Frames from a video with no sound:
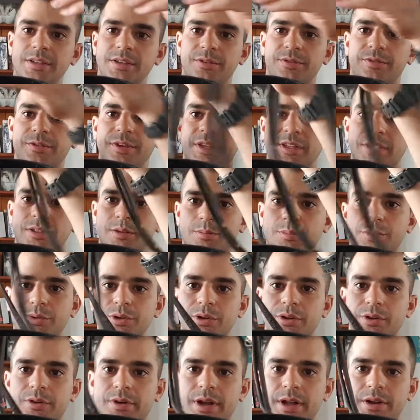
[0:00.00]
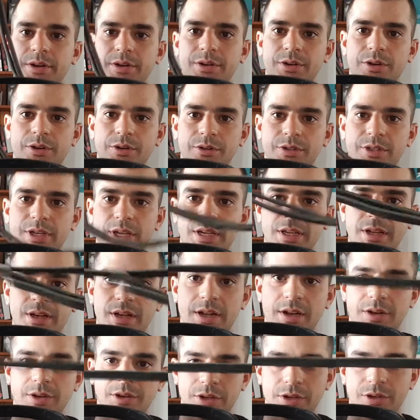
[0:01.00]
fix to put it around a dog's head and
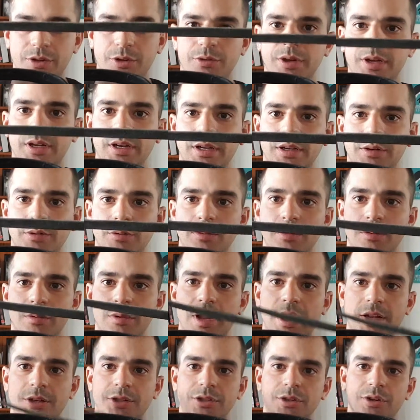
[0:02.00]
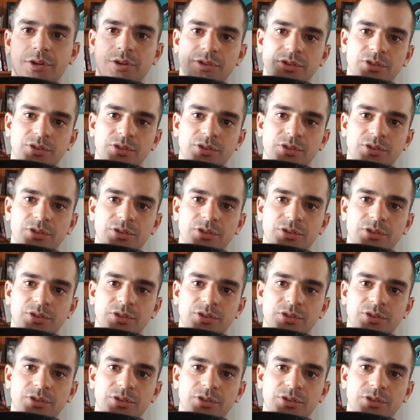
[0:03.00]
you can quickly latch it on.